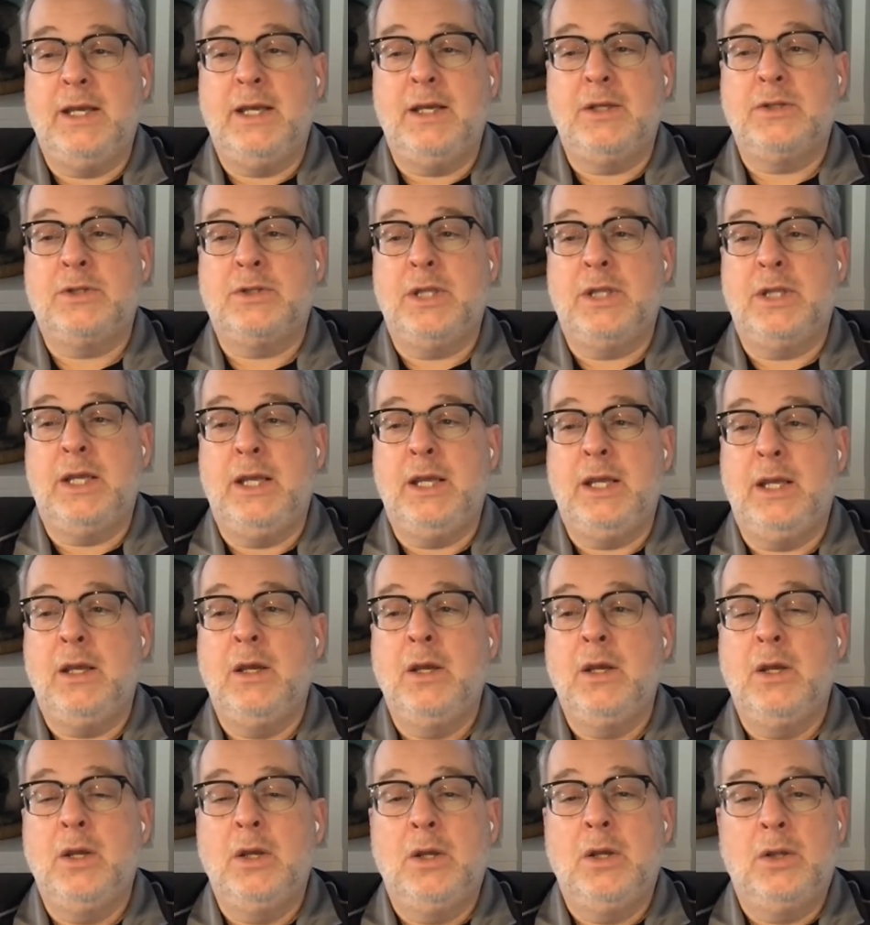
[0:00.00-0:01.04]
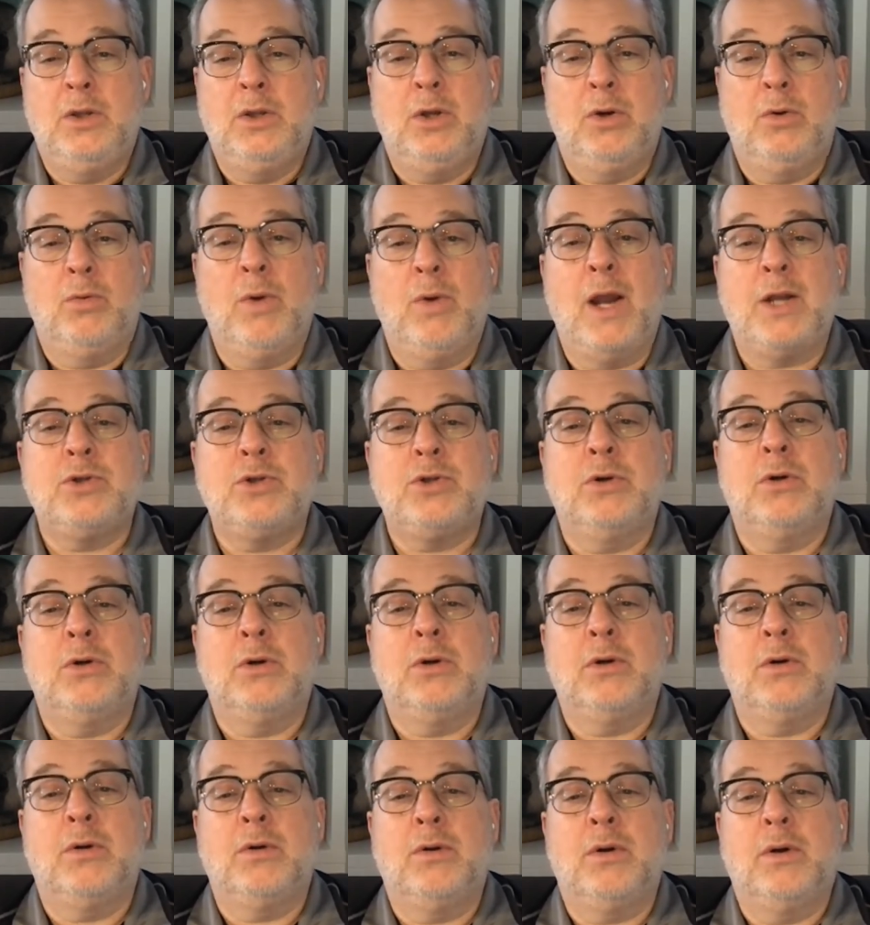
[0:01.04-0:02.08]
is the
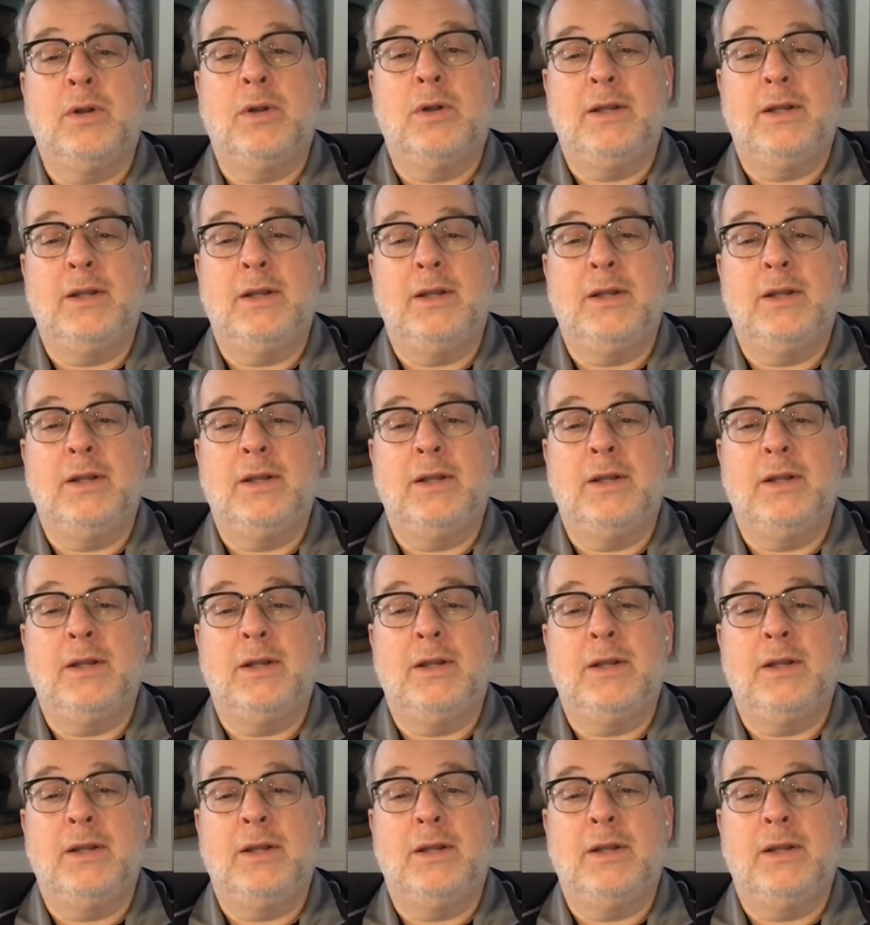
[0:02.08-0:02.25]
director,